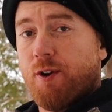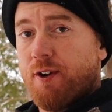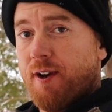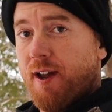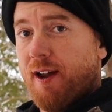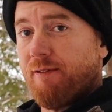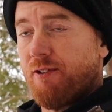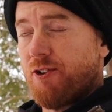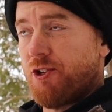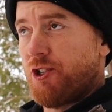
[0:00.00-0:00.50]
one
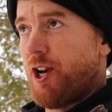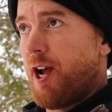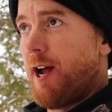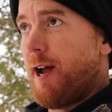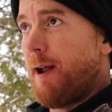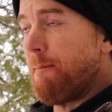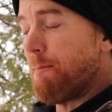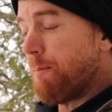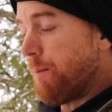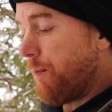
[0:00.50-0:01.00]
I ever
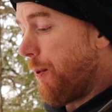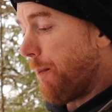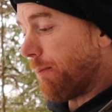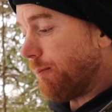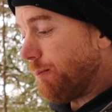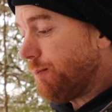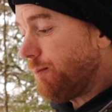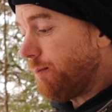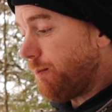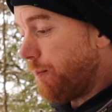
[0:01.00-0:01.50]
shot,
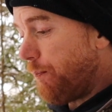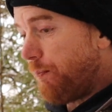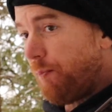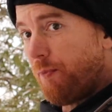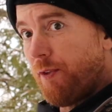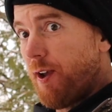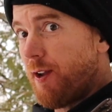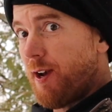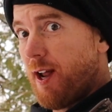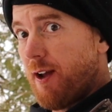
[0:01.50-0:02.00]

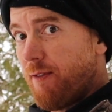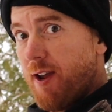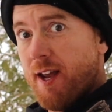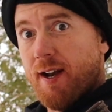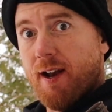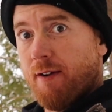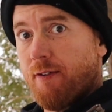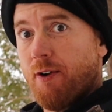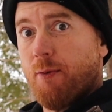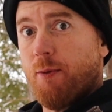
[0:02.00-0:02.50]
and I've
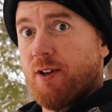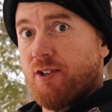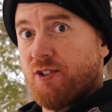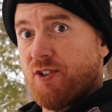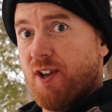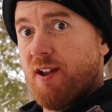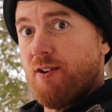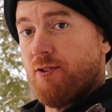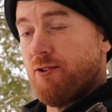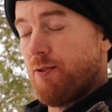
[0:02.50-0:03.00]
ate every one
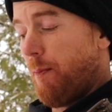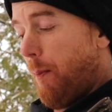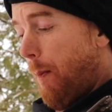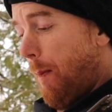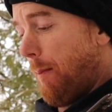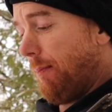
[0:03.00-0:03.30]
since.